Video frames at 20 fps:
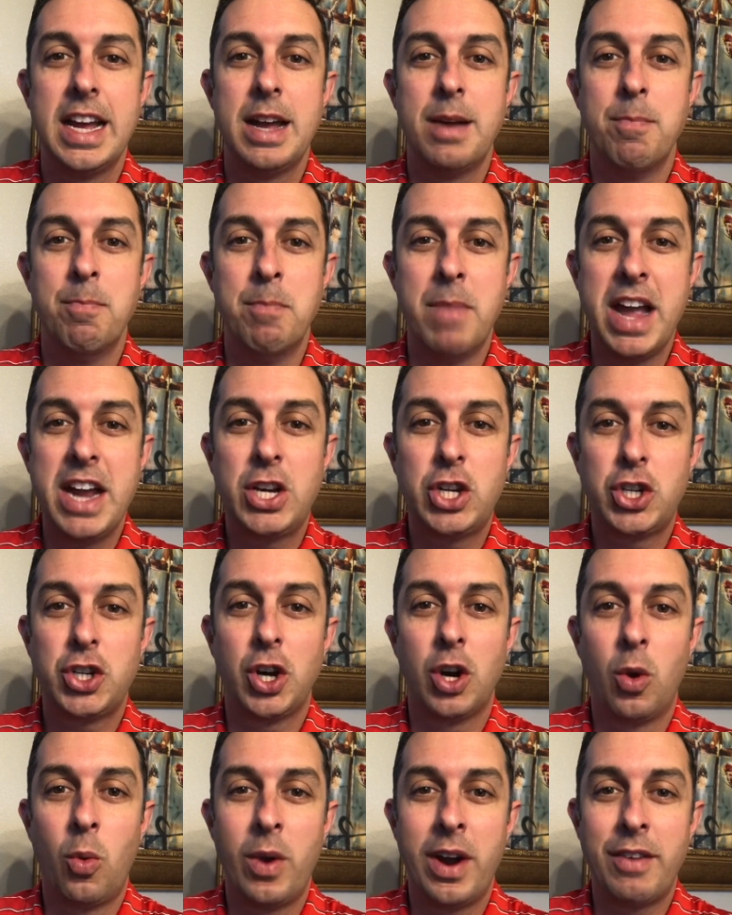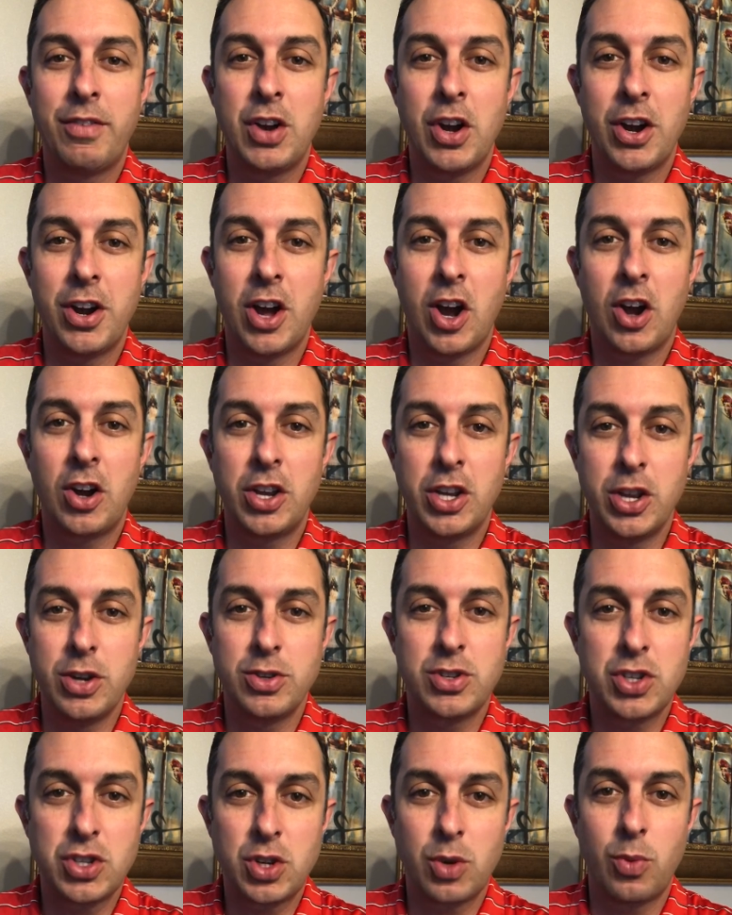Make sure whenever your dog
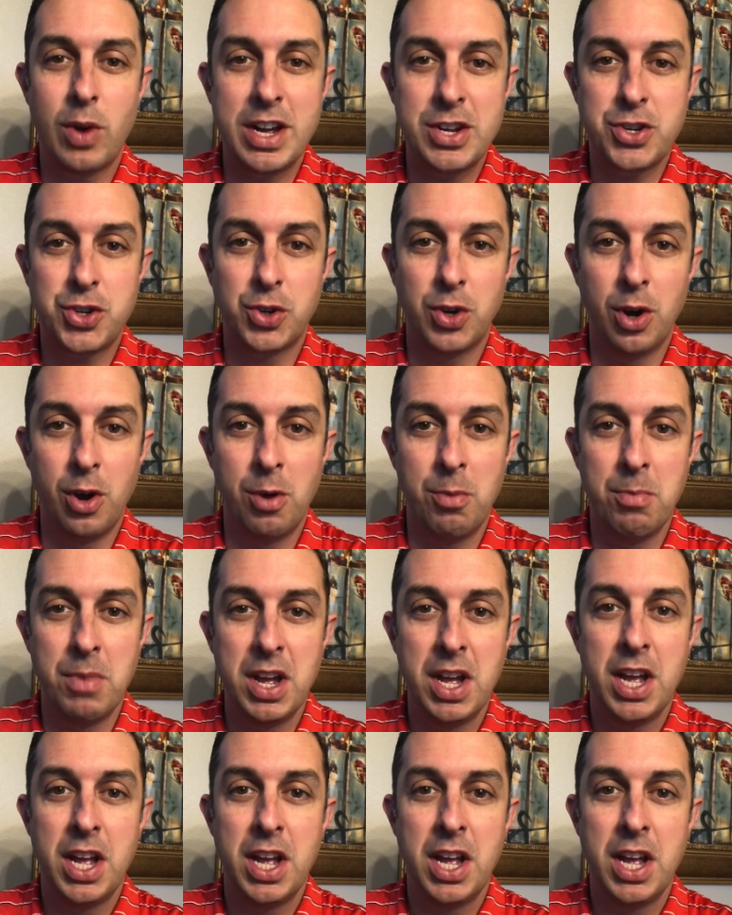uses a restroom,